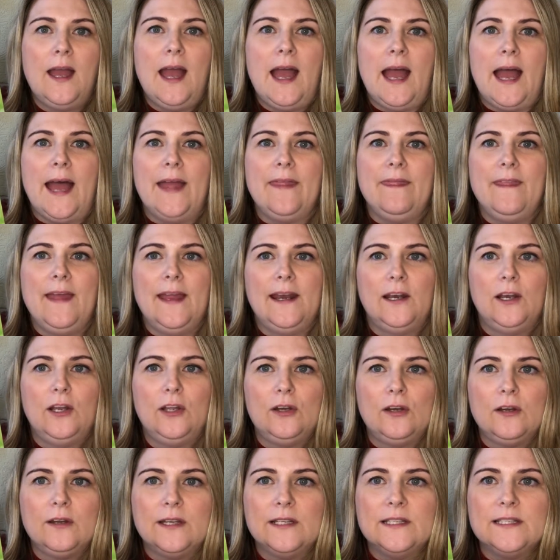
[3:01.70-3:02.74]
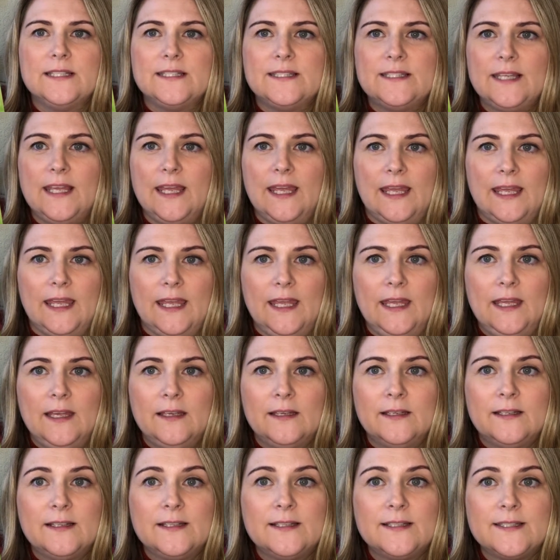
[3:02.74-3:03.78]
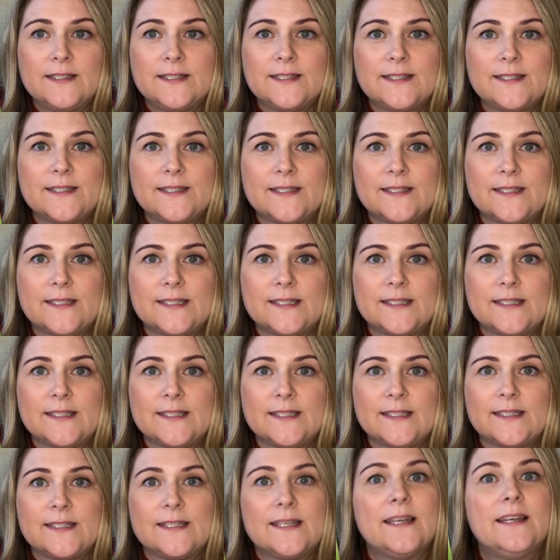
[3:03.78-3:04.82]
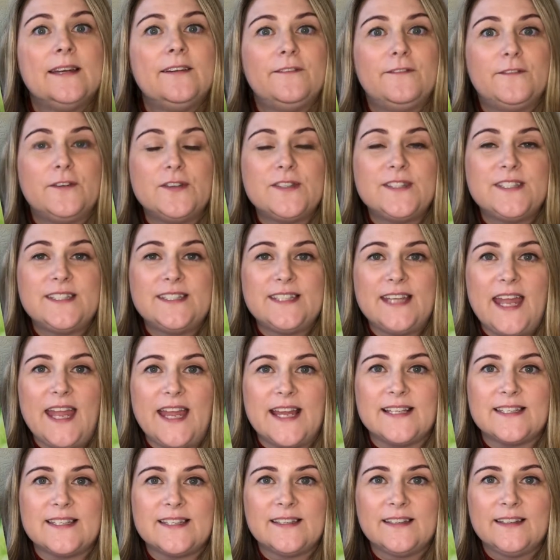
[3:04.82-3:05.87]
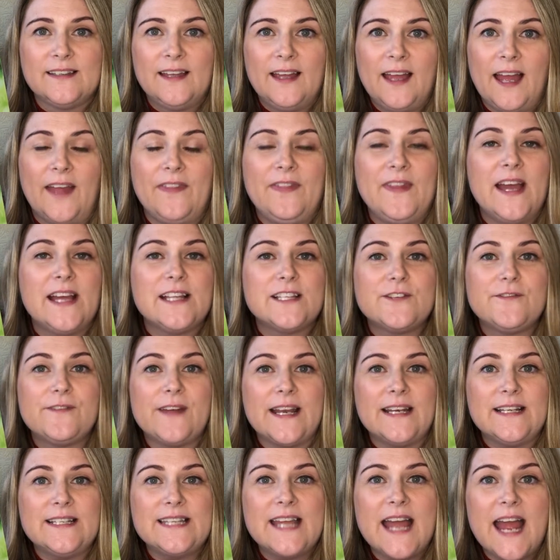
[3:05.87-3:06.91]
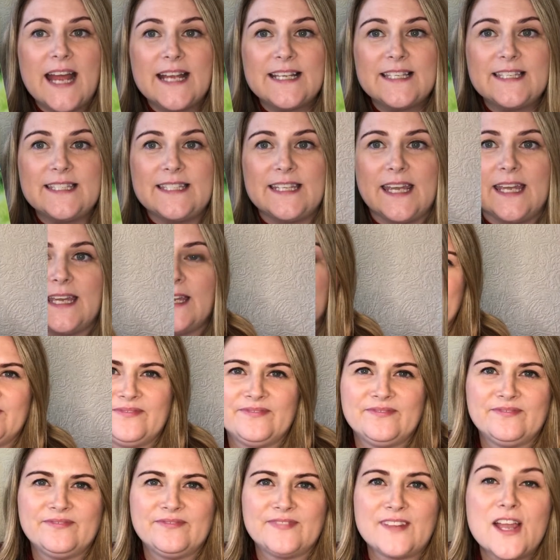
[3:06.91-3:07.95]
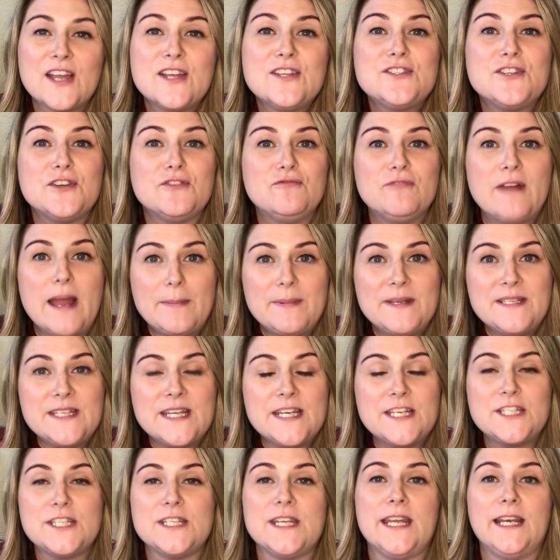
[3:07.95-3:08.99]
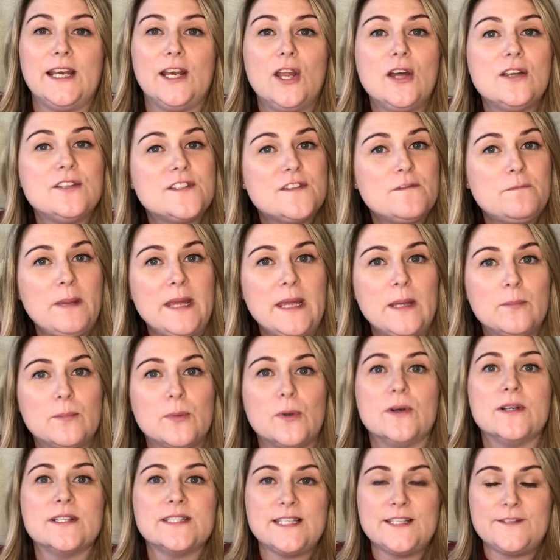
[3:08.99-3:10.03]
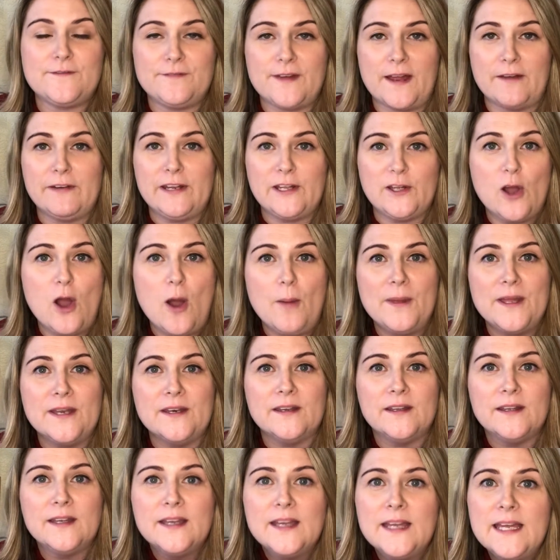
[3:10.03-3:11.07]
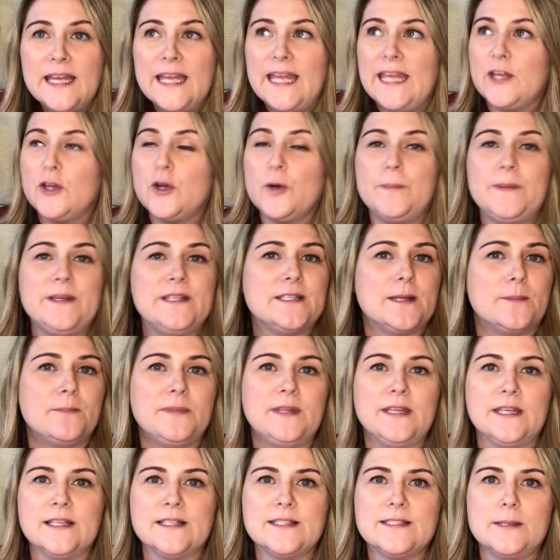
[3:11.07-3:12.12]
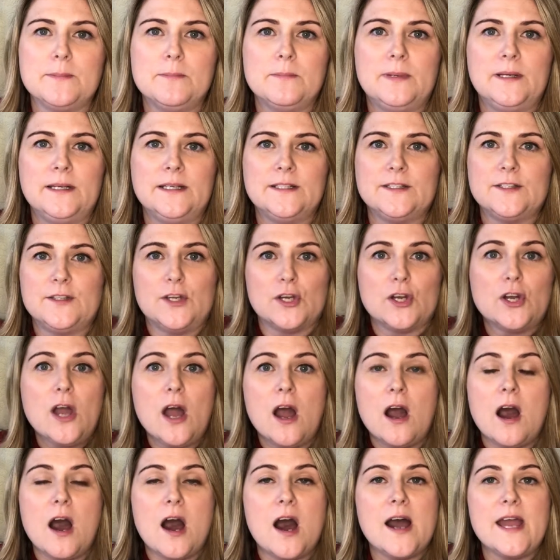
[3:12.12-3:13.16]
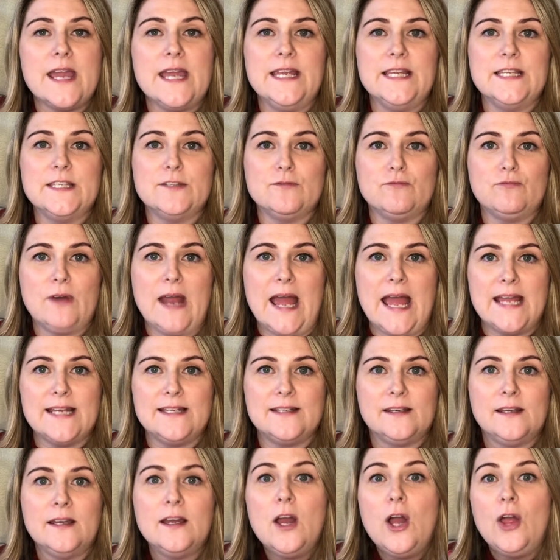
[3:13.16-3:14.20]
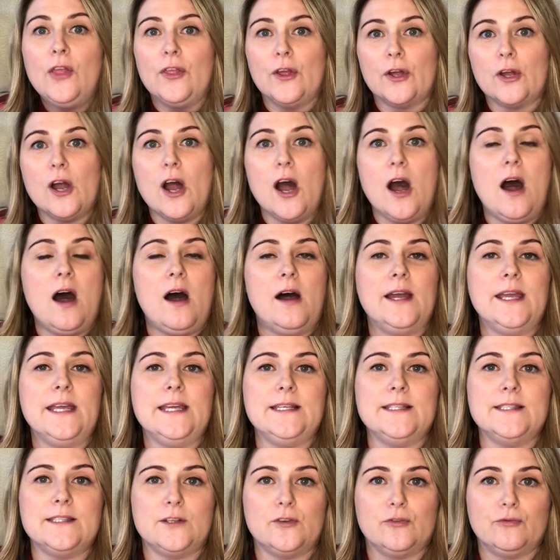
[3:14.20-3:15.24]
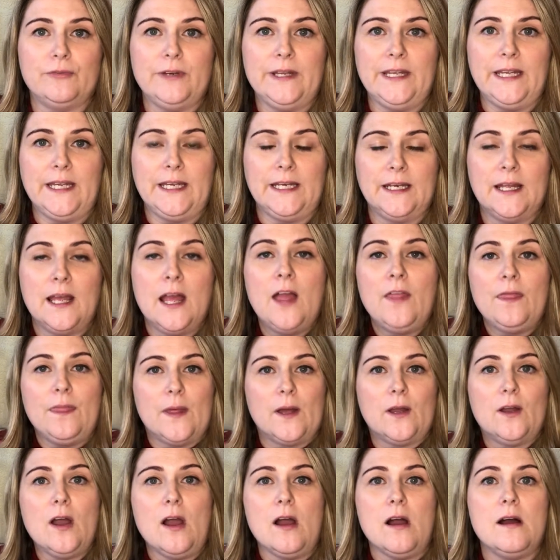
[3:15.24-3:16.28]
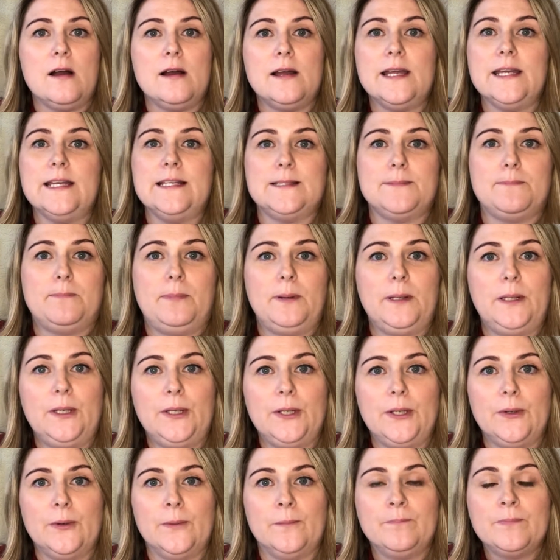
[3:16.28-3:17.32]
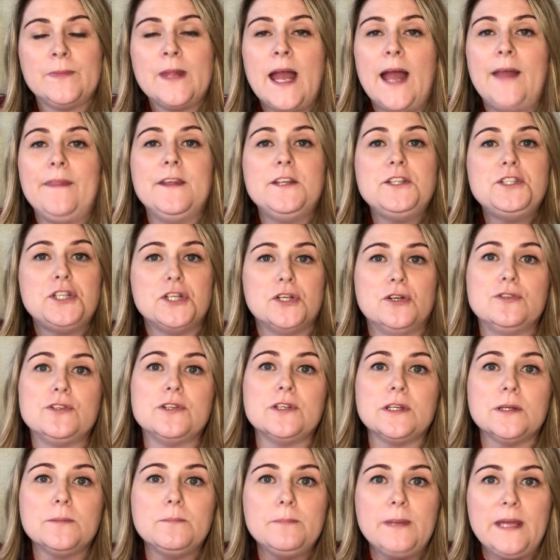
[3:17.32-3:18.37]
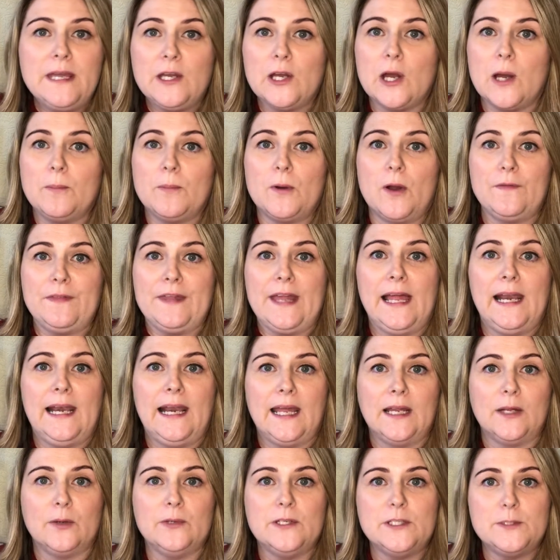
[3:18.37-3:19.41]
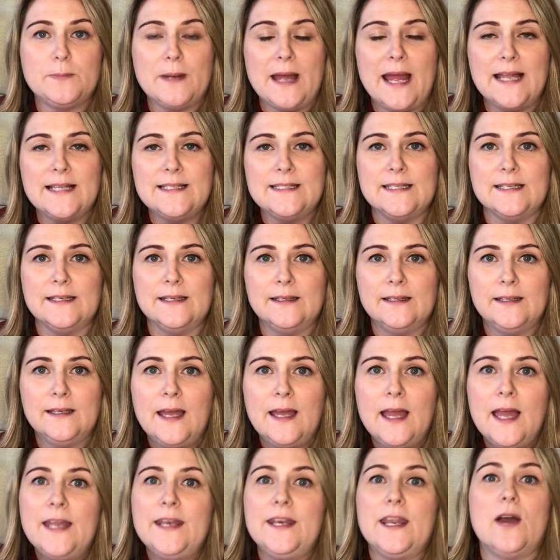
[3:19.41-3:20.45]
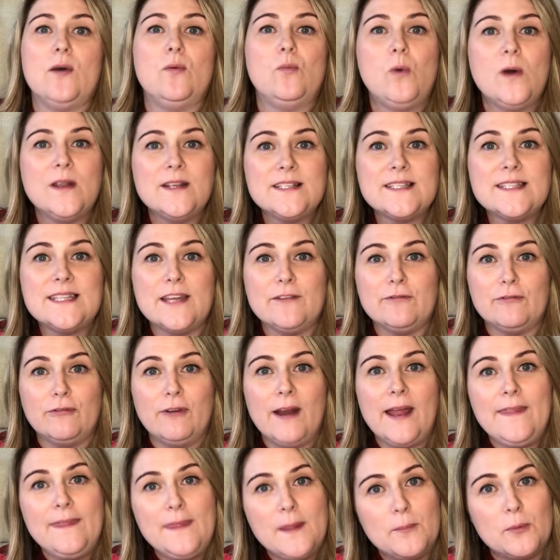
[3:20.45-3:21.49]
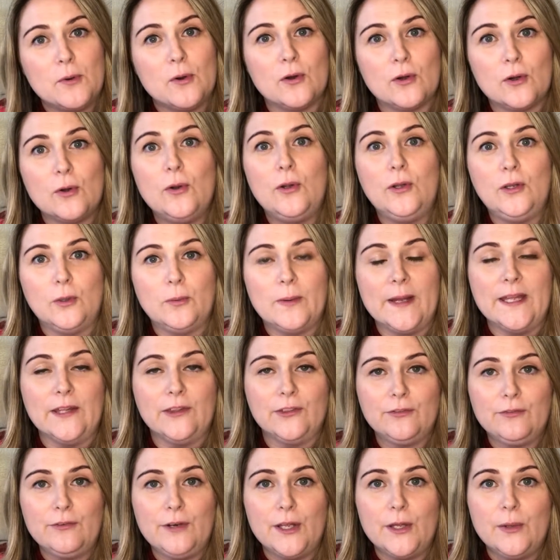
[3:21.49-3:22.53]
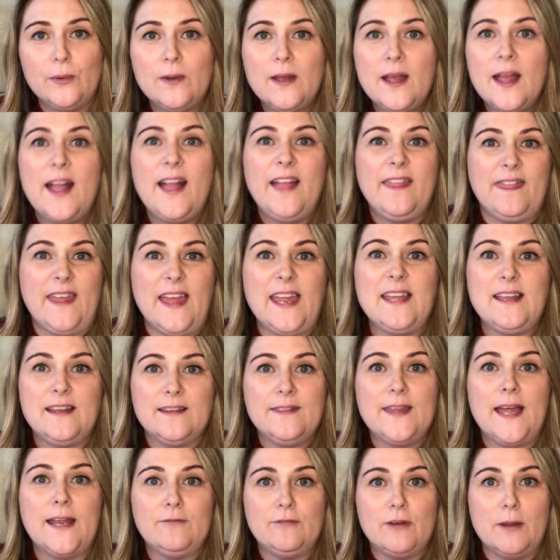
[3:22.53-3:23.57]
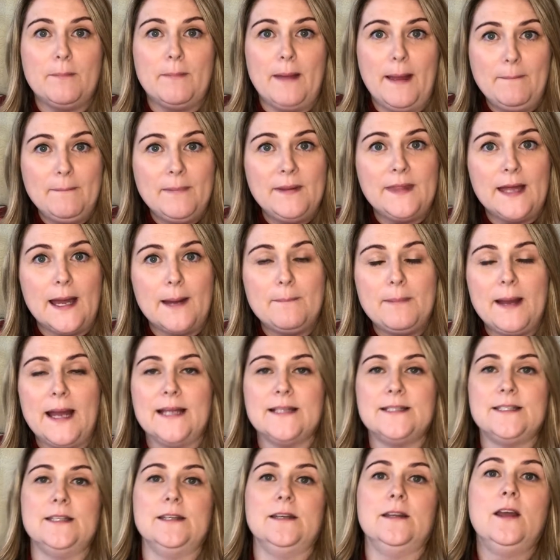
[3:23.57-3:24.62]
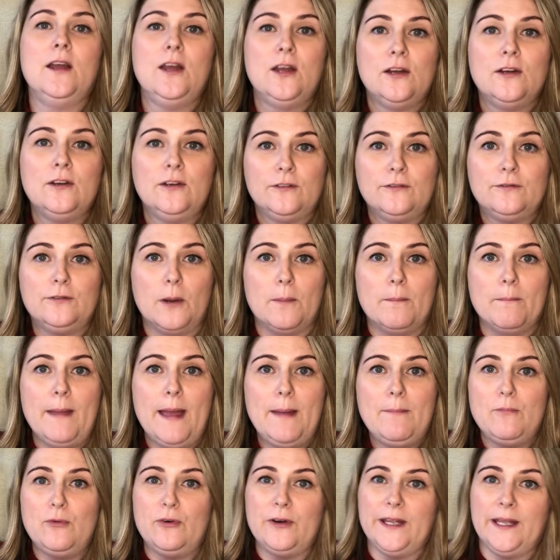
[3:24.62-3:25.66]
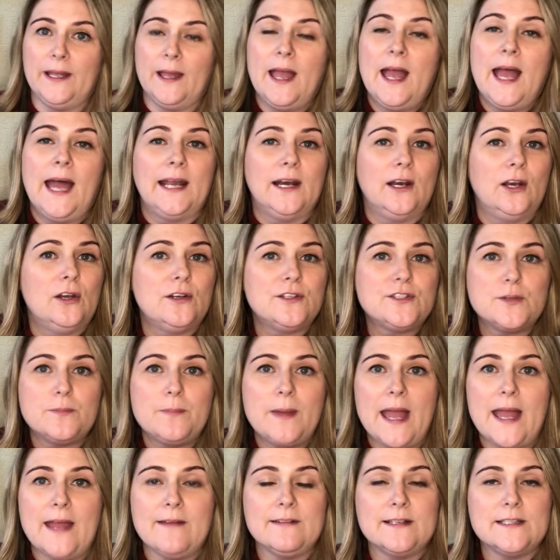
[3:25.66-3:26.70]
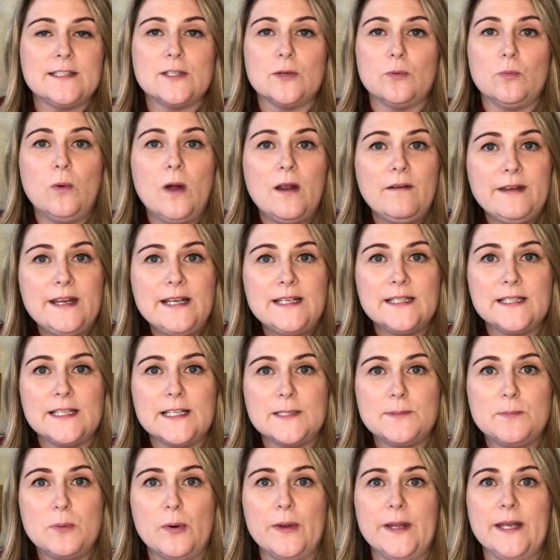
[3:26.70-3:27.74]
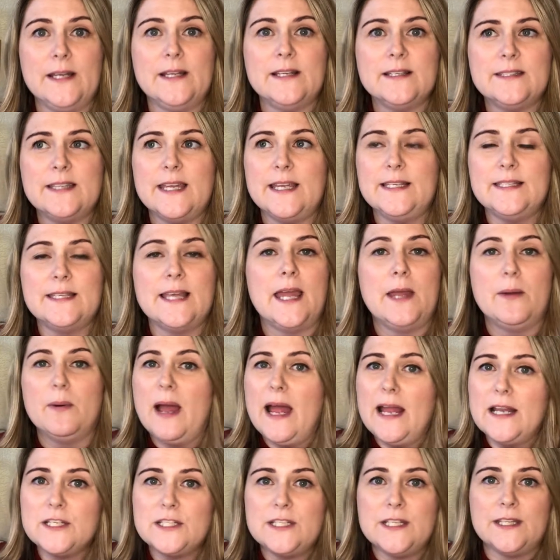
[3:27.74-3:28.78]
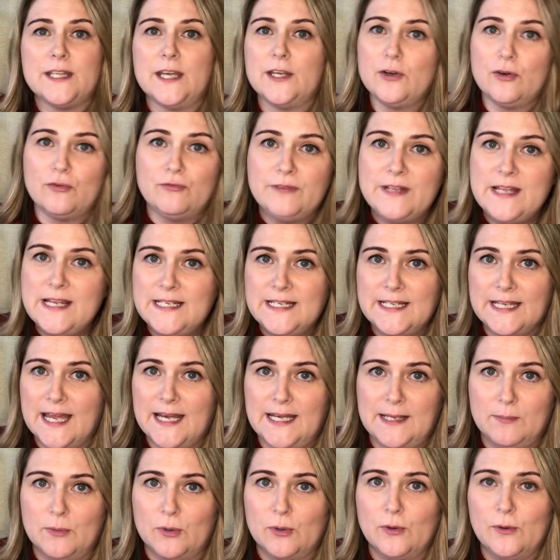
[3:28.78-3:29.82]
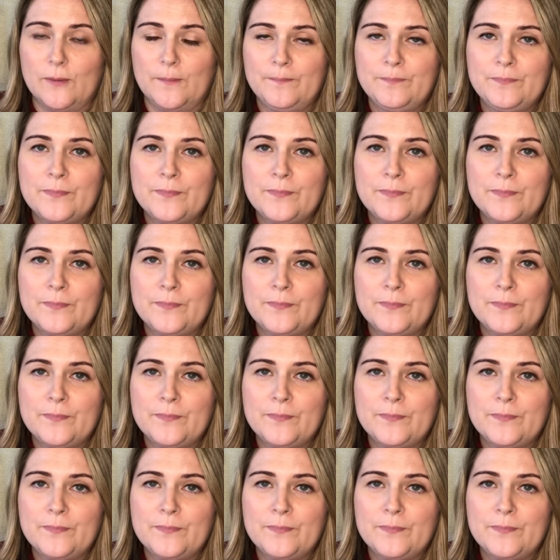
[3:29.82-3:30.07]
and then look and see S for sit, and that's fantastic. So repetition in lots of pink books is very common. It could be something as simple as the car is red, the car is green, the car is blue, and the children can pick up on that language pattern. Now, once they've read the book all the way through, they can then remember that pattern from memory. And lots of parents are worried at this point because they say, well, actually, they're not reading anymore.